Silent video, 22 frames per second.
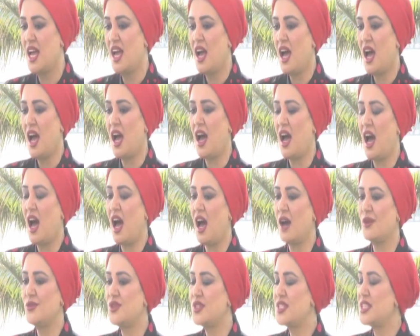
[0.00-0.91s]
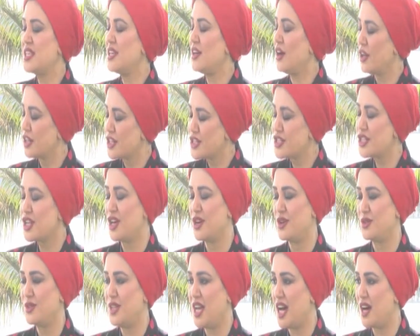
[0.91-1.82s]
Uh, how do you see
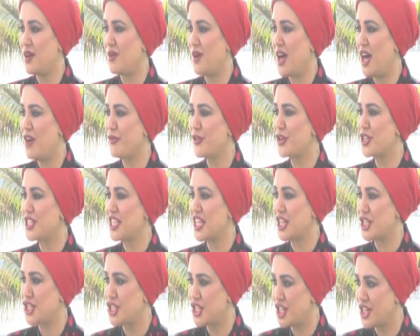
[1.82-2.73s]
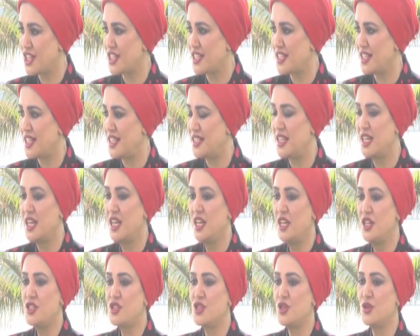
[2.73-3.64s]
also now efforts exerted
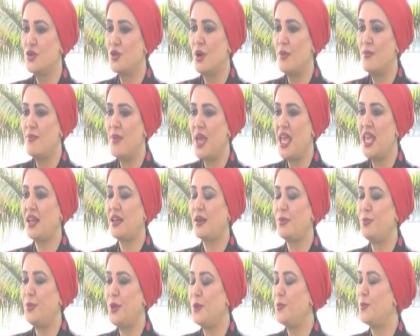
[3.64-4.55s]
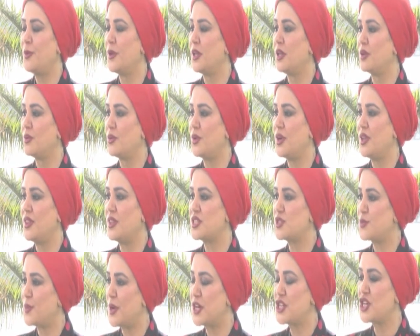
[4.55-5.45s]
to make people with
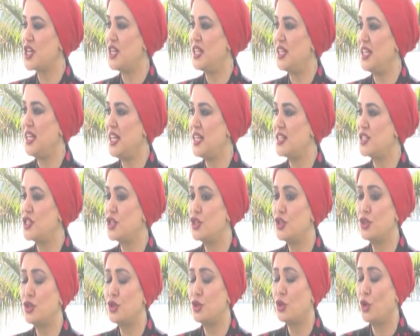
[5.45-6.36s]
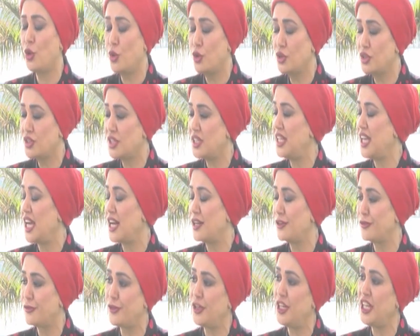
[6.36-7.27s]
special needs totally
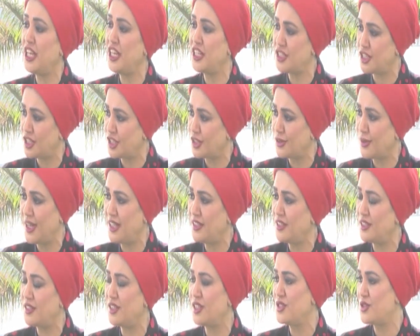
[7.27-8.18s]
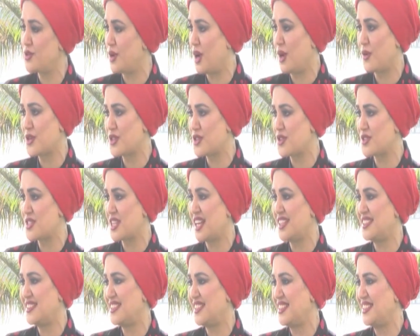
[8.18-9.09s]
and fully integrated into our
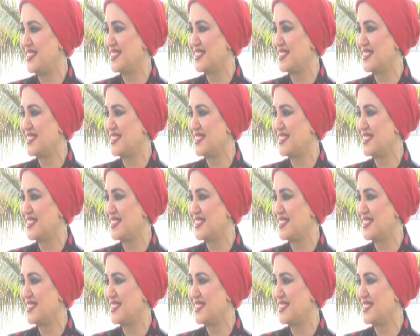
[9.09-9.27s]
society?